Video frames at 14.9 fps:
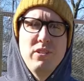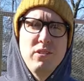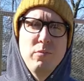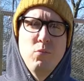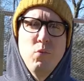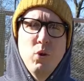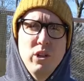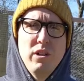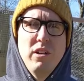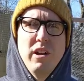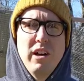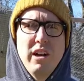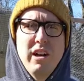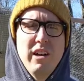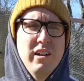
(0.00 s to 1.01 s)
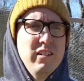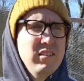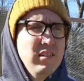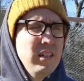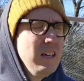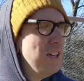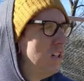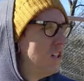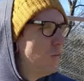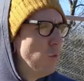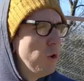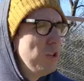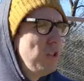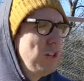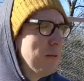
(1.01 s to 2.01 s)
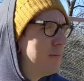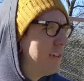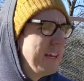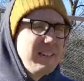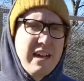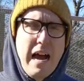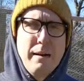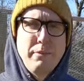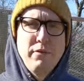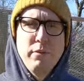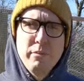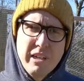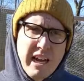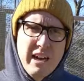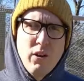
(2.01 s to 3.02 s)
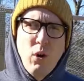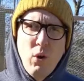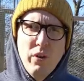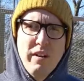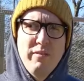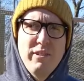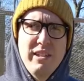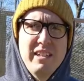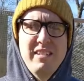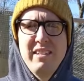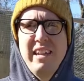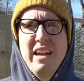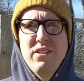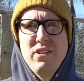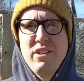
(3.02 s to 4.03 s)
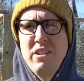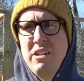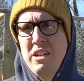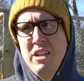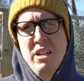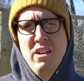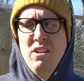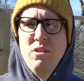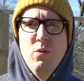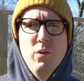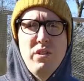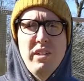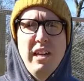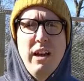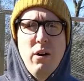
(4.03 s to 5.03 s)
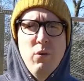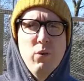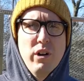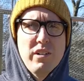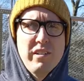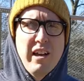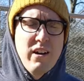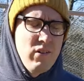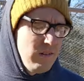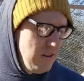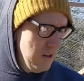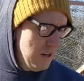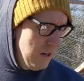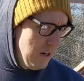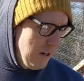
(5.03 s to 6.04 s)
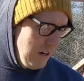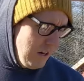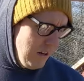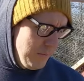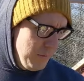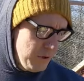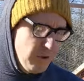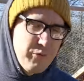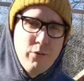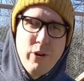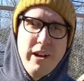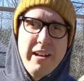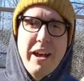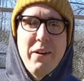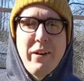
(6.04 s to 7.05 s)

some wood, uh, some wood chips on top of them to kind of hold everything together. We'll see how it works out. Um, but so for right now,